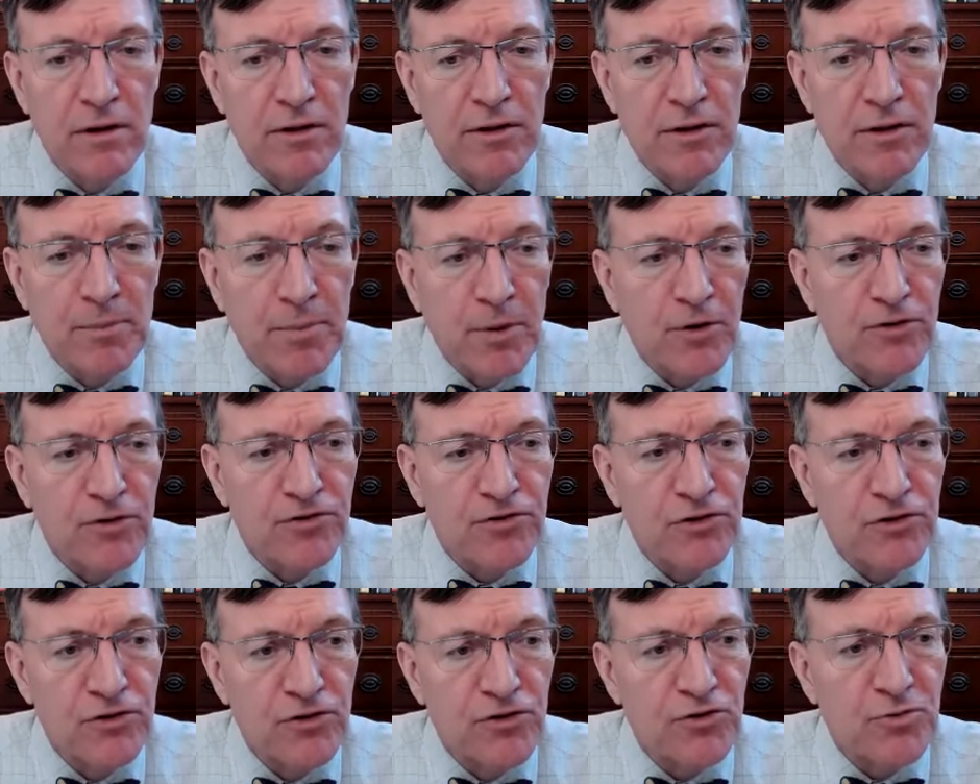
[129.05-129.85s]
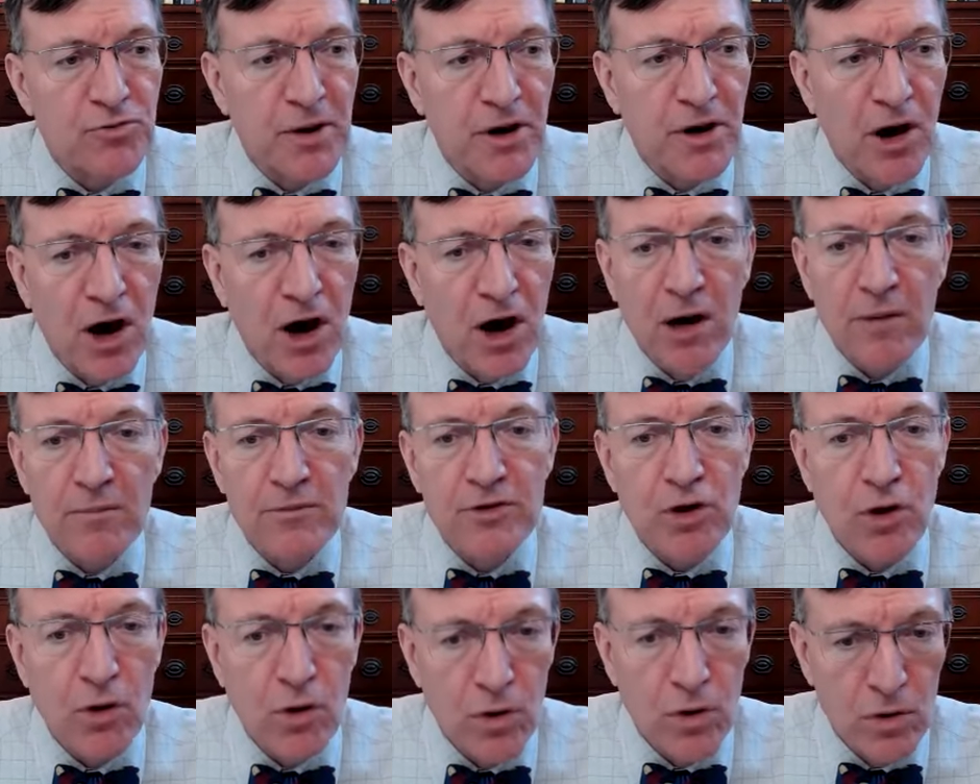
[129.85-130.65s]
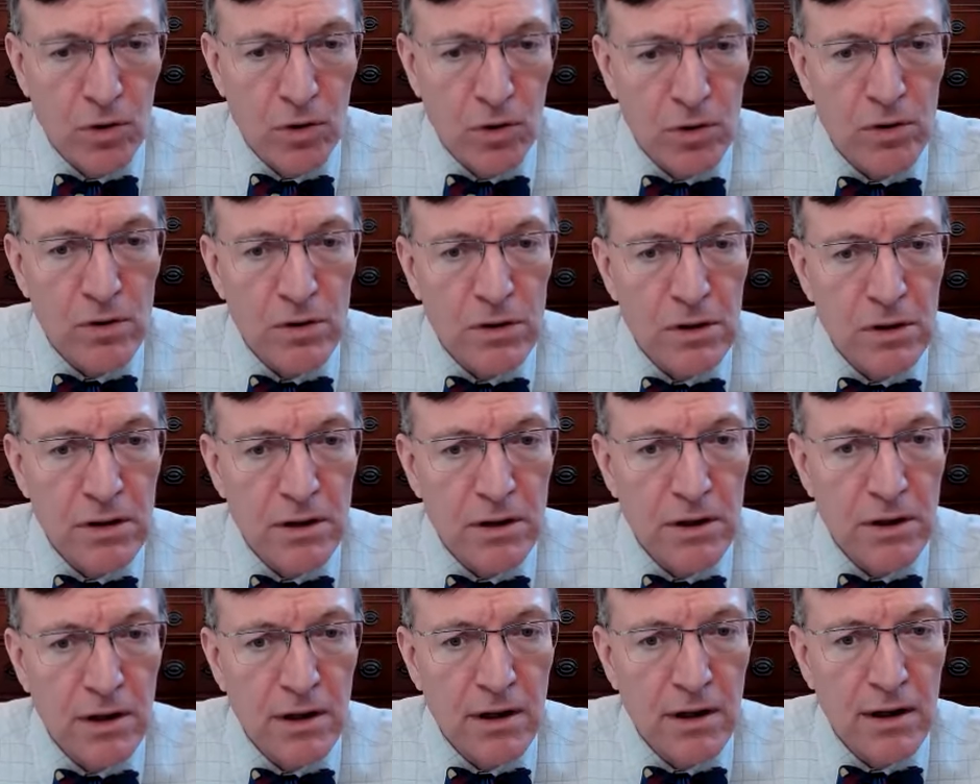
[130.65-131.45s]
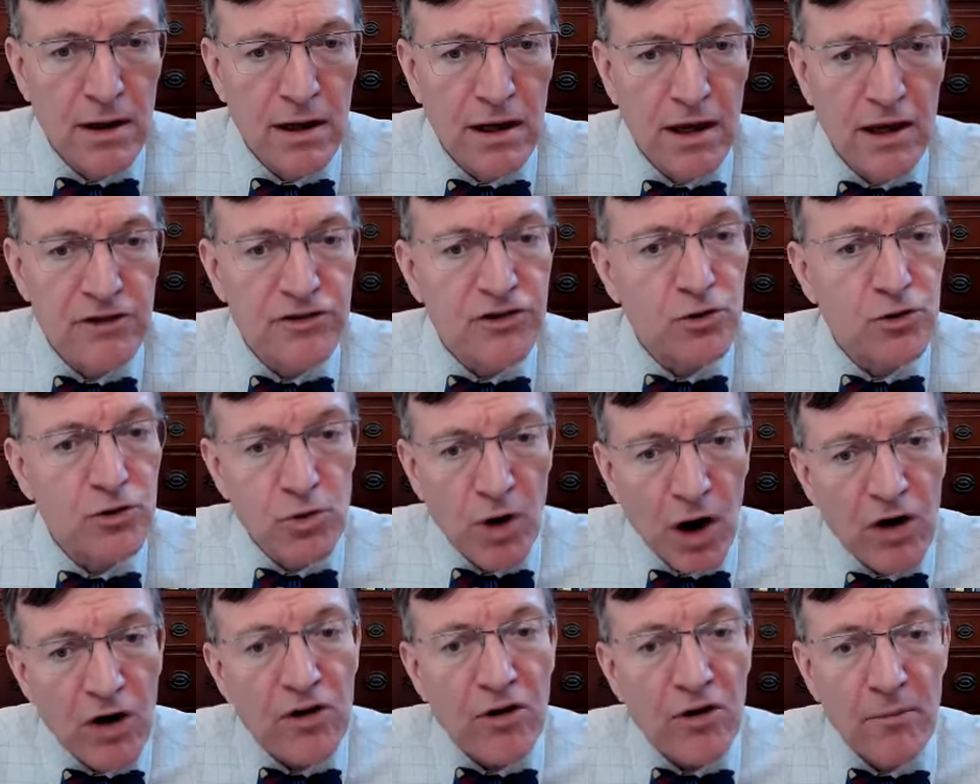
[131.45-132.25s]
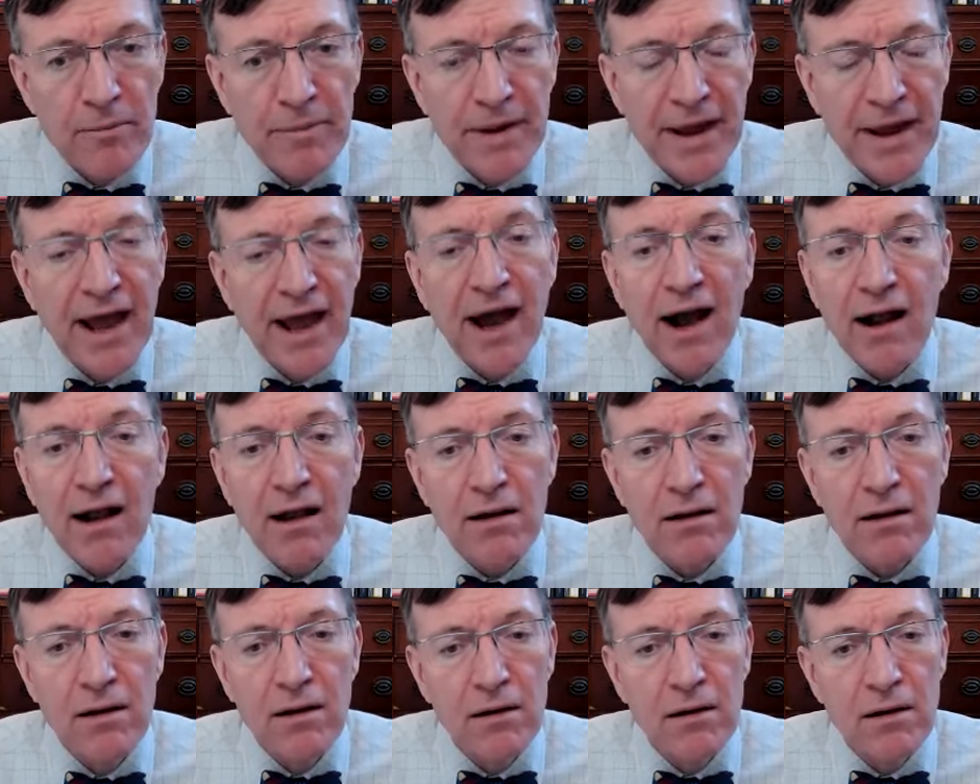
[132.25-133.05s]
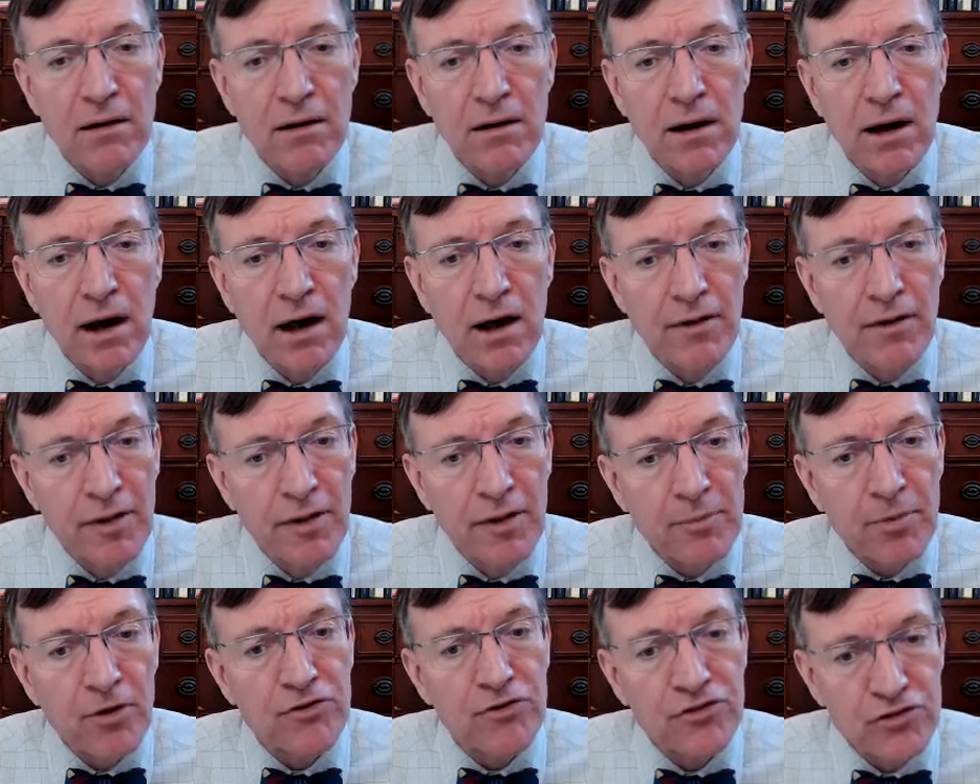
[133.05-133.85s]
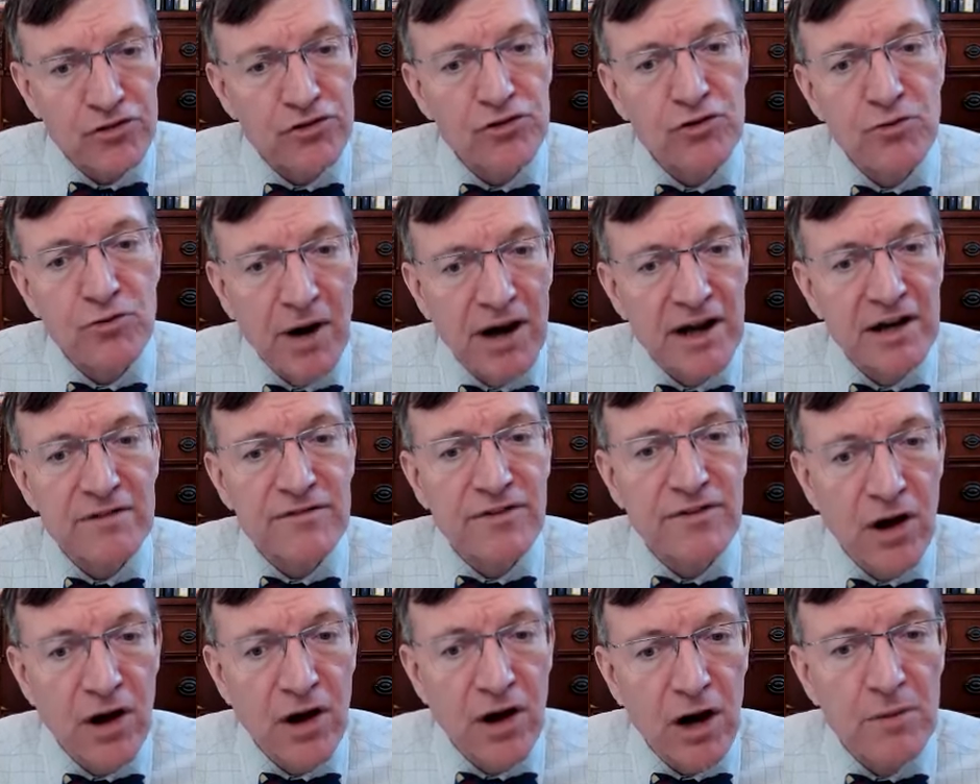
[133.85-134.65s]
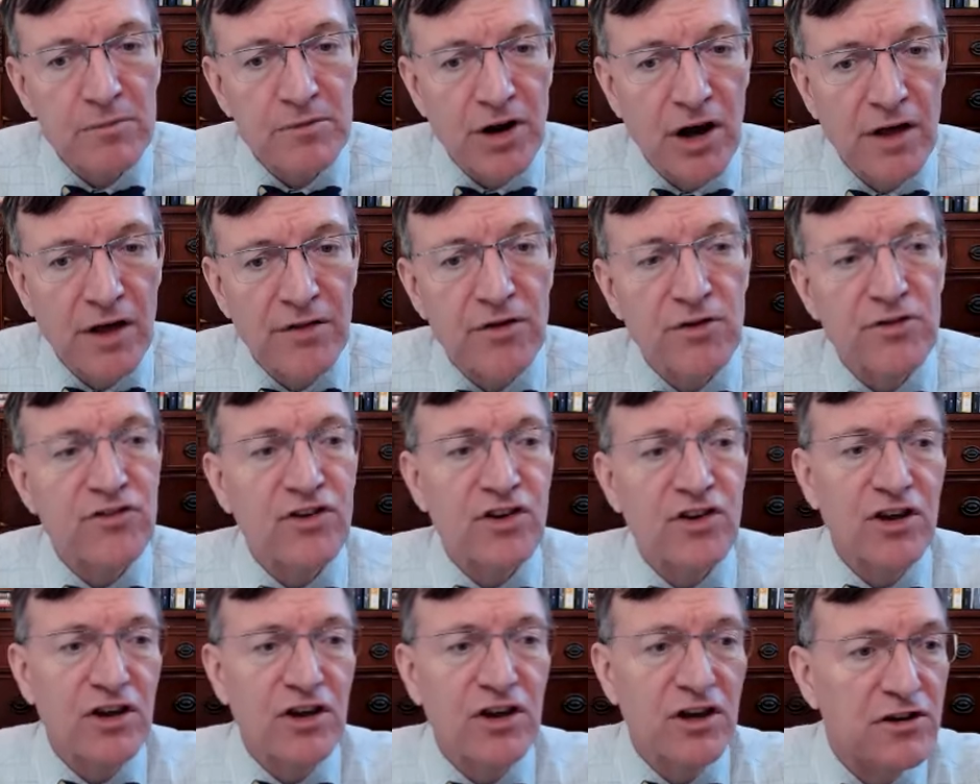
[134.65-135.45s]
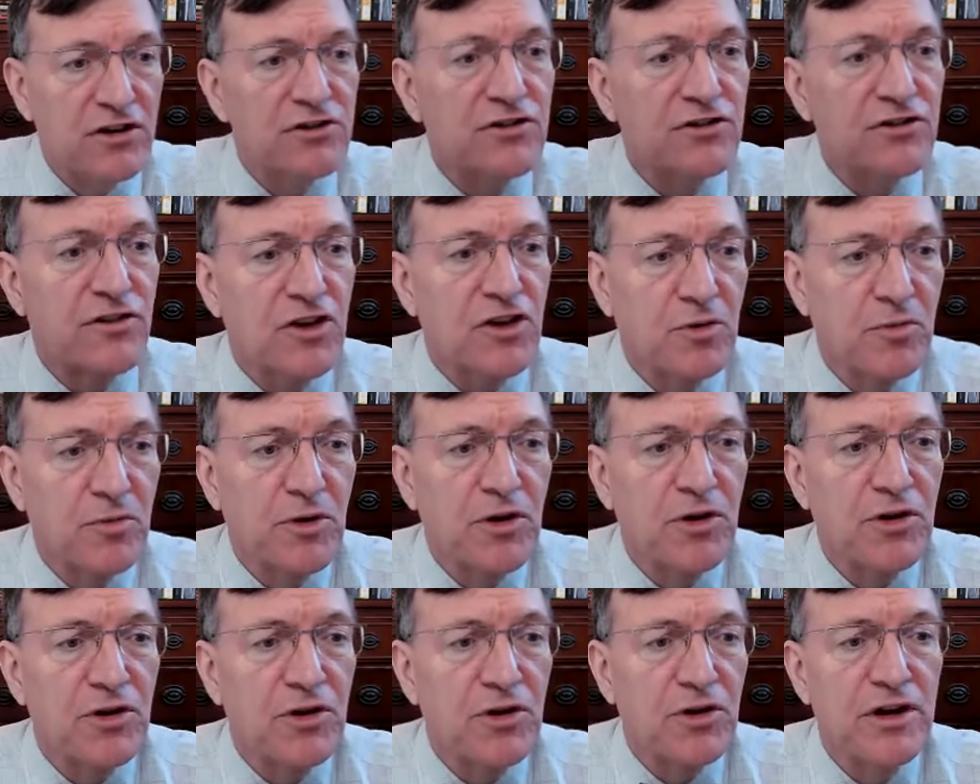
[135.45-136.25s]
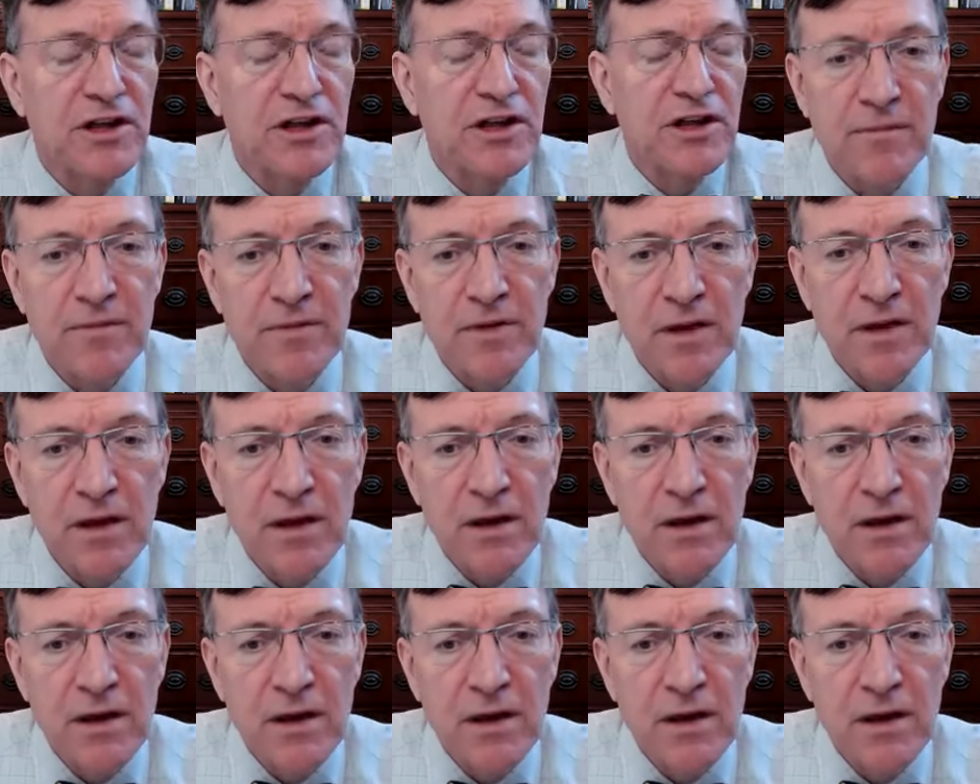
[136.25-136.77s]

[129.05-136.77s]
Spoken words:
the person who's been harmed whole, and to welcome back the person who might have harmed others into the community.